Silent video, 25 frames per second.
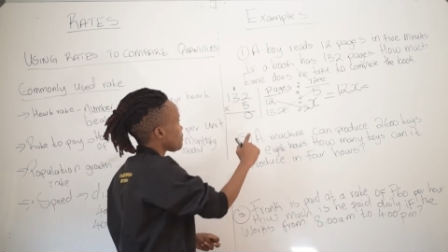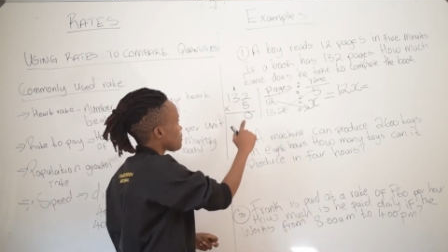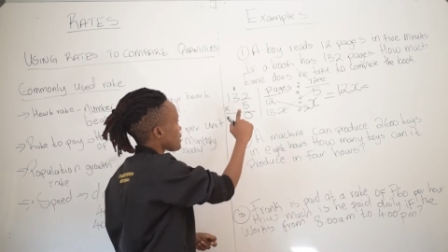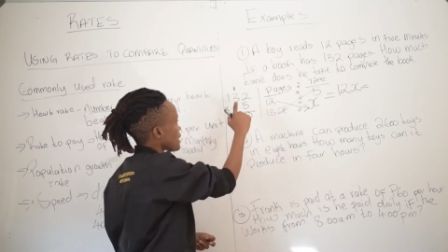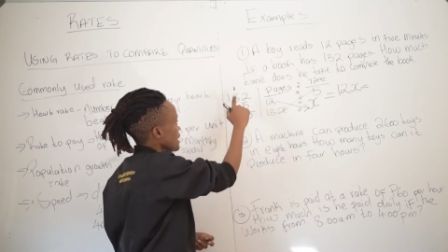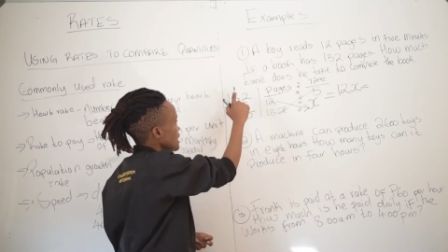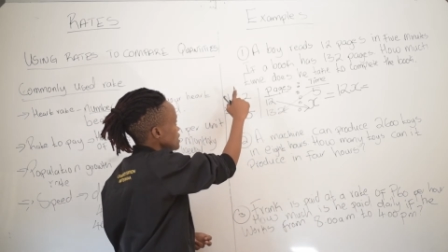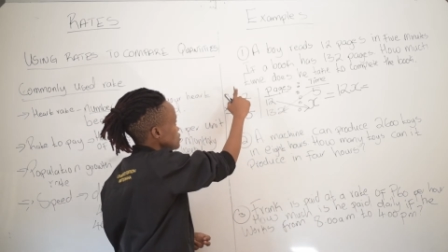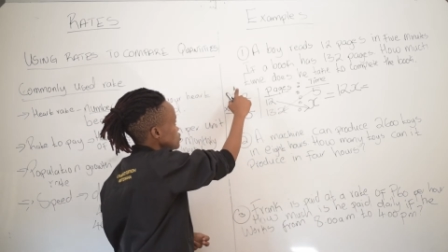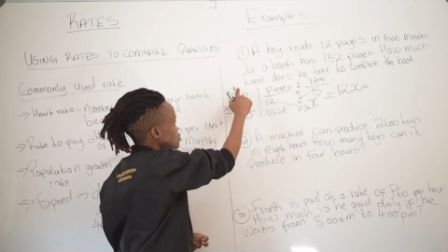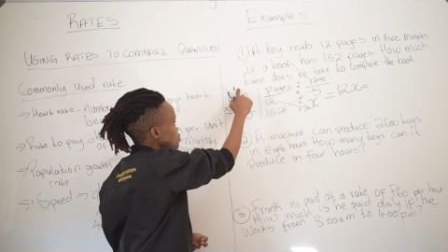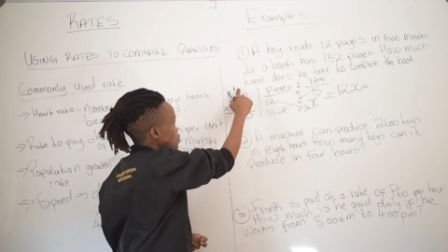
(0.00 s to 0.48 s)

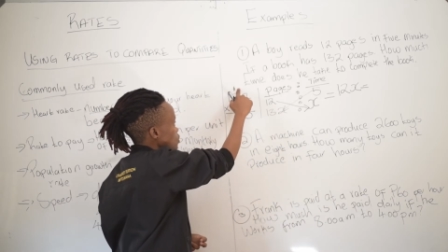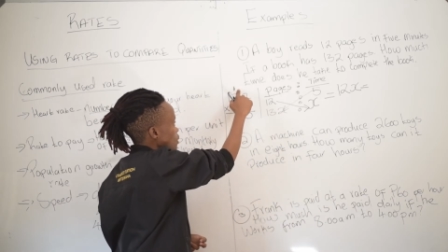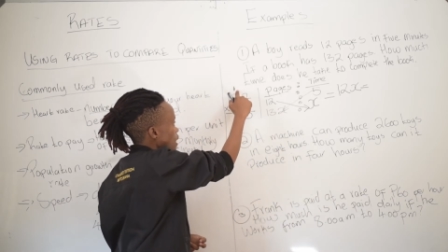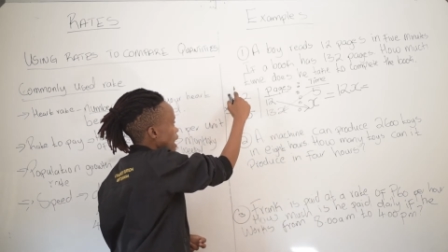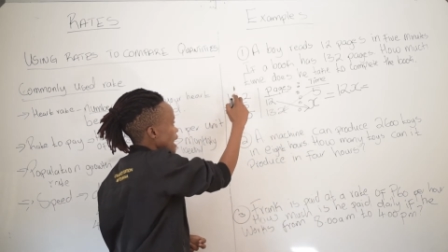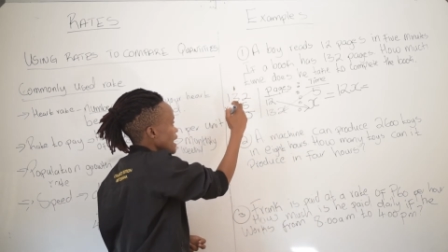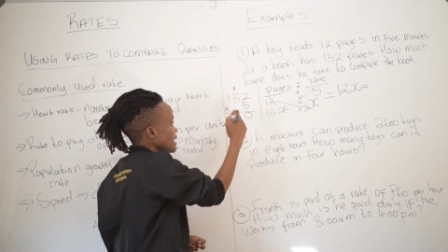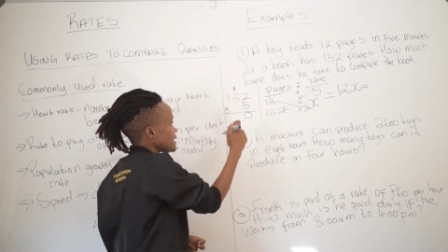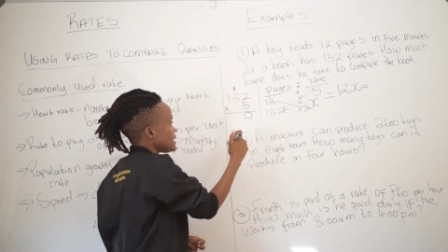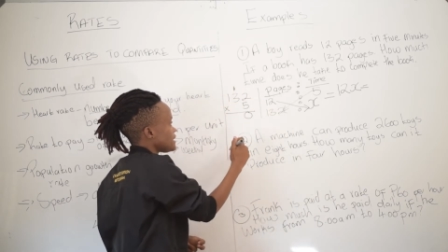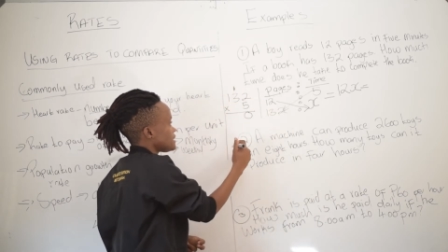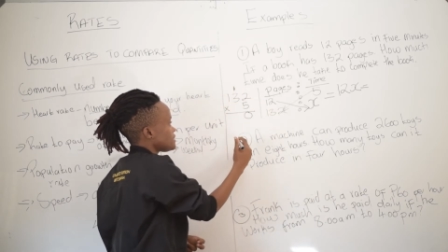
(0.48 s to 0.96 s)
Plus
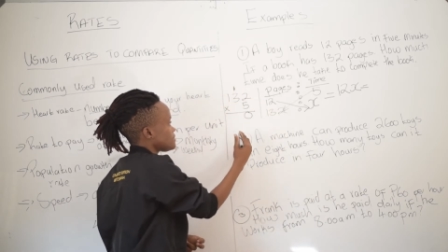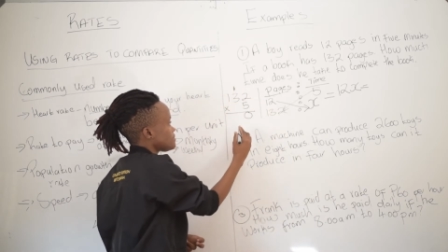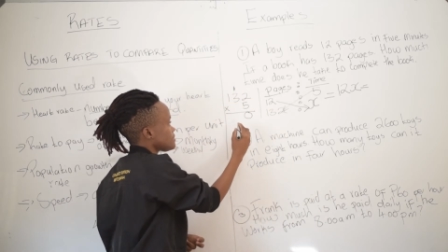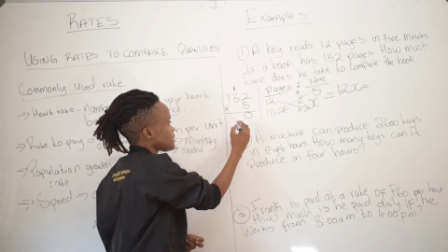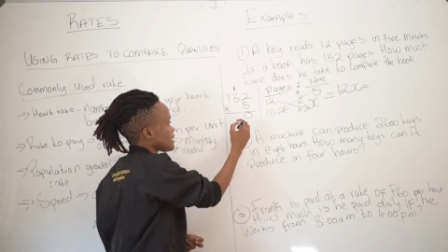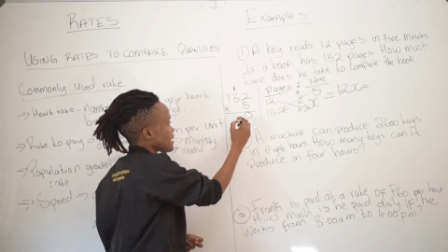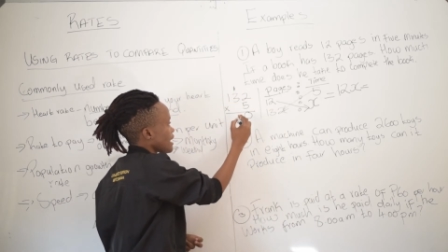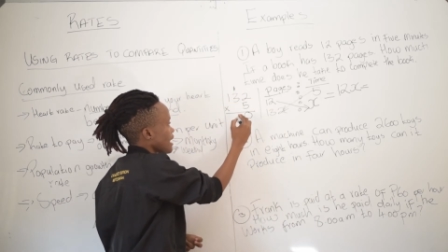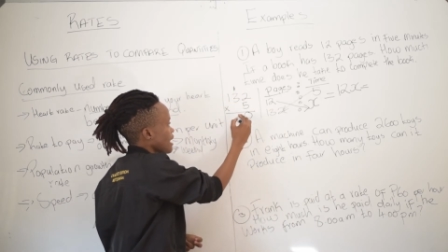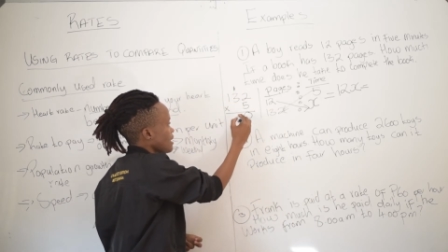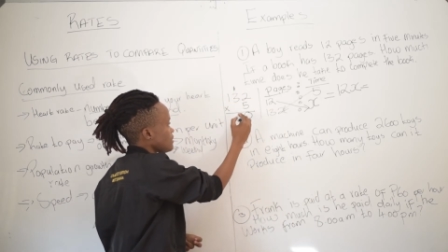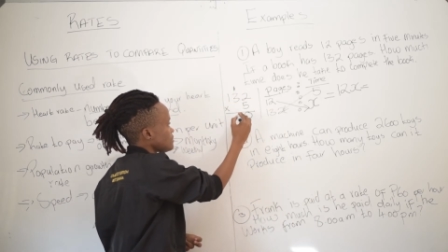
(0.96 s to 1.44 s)
1, it
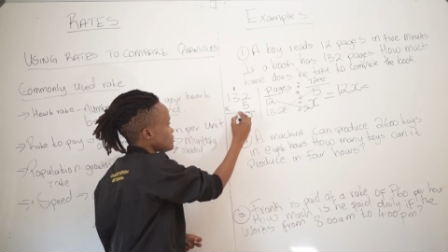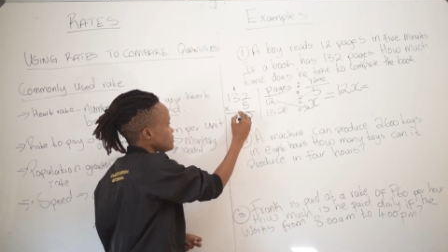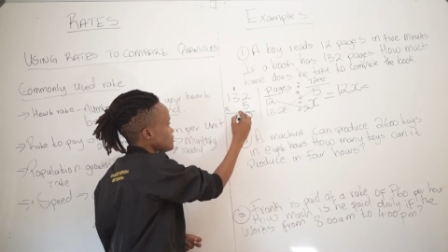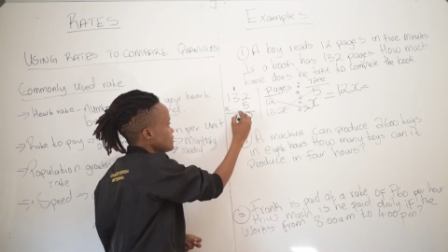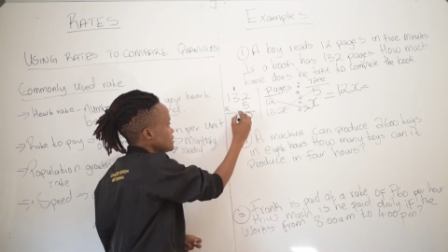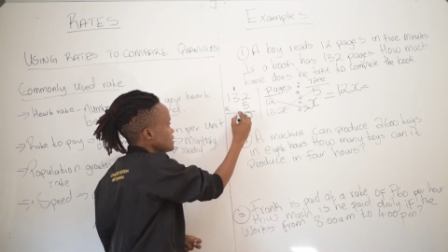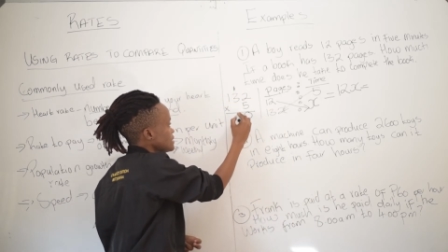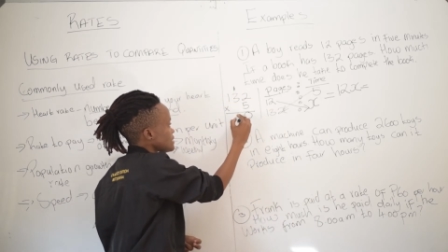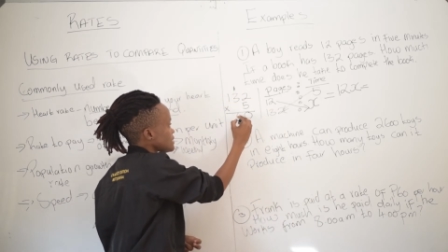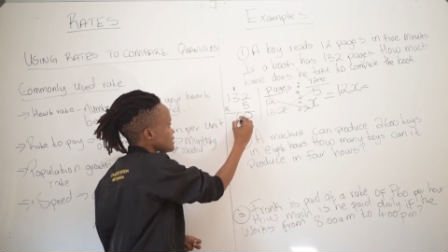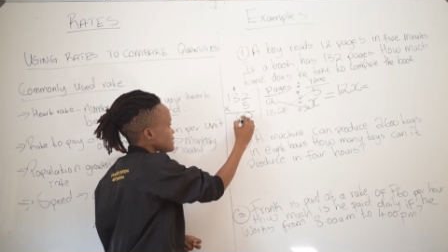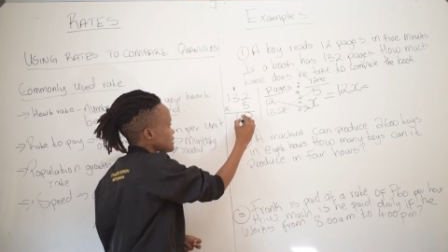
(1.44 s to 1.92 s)

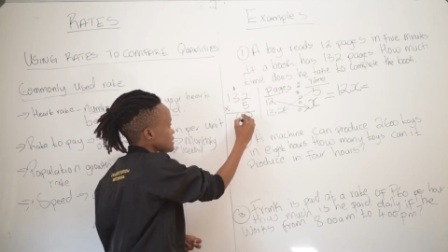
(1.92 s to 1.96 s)
becomes